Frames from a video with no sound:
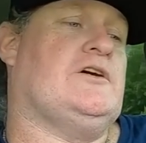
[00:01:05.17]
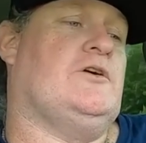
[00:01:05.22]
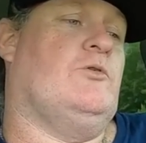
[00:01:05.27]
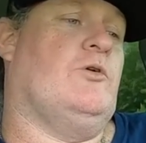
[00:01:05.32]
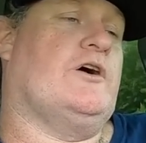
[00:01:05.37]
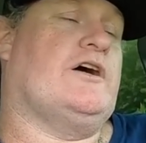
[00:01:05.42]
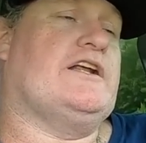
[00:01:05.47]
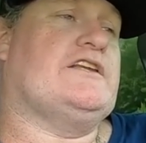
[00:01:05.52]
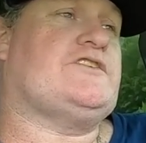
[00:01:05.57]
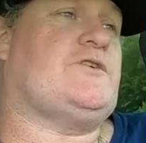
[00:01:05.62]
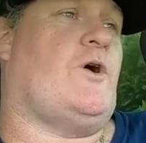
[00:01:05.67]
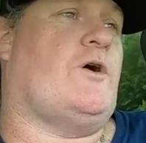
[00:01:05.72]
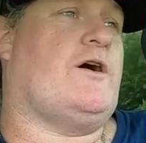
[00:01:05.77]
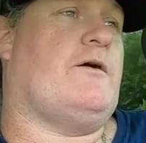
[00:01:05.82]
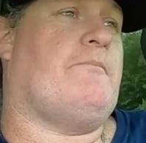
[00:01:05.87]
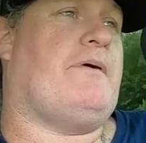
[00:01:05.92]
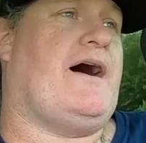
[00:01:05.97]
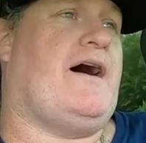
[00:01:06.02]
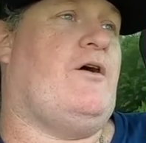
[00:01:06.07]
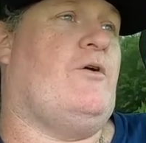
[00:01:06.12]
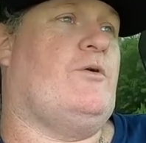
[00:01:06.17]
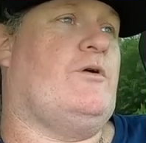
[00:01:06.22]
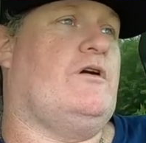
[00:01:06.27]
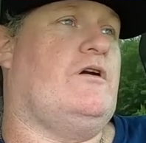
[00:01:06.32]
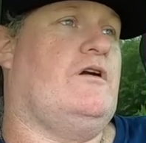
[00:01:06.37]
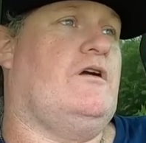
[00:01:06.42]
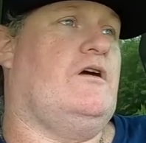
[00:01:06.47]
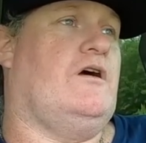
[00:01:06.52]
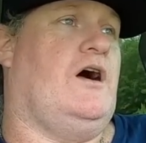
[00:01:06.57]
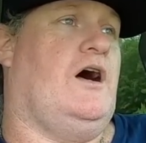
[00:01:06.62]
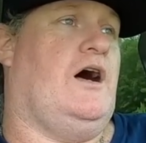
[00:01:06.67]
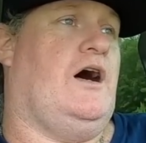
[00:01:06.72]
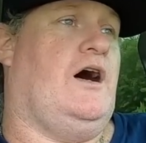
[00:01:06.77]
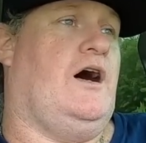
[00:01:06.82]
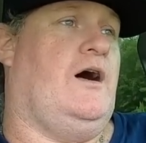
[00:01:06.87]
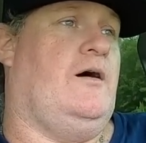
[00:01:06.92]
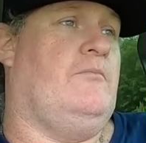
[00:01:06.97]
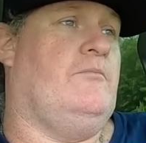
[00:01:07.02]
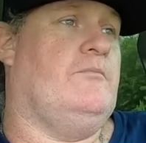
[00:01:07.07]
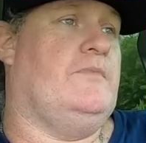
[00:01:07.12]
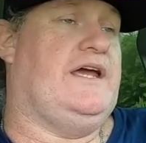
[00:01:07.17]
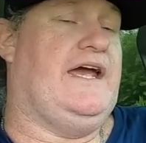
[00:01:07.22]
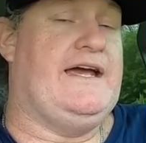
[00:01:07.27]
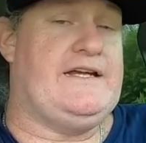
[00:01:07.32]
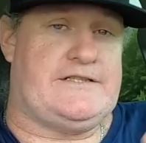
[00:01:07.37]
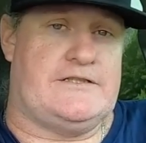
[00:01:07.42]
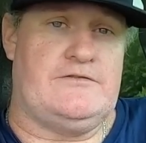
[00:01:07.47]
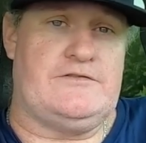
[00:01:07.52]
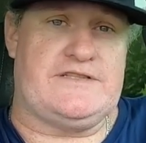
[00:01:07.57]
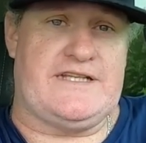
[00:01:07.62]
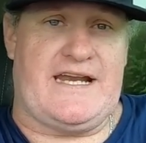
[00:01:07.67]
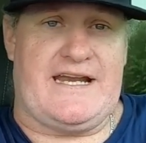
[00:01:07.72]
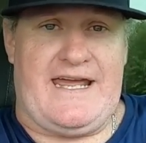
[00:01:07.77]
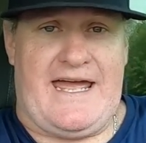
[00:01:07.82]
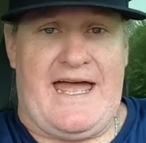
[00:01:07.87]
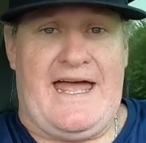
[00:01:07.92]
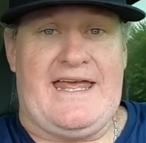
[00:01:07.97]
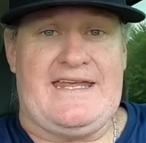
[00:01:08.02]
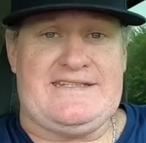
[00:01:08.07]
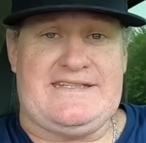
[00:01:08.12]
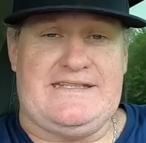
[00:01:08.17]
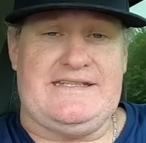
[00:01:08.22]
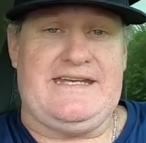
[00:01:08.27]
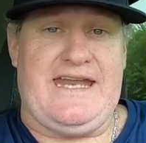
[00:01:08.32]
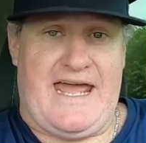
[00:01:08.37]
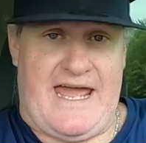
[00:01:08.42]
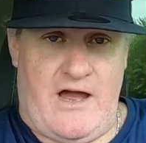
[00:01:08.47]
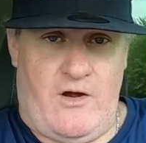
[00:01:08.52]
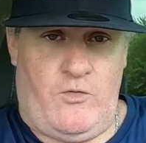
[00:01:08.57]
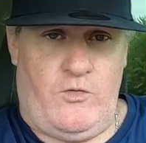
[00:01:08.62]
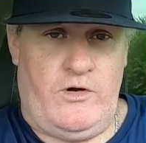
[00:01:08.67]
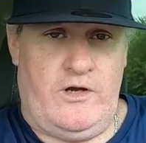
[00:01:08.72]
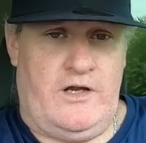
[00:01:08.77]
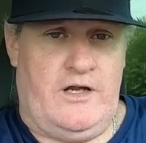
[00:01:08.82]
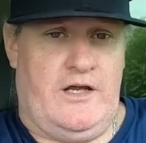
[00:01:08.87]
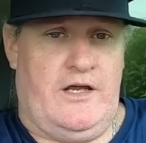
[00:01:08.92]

We're going to talk about issues that it has now.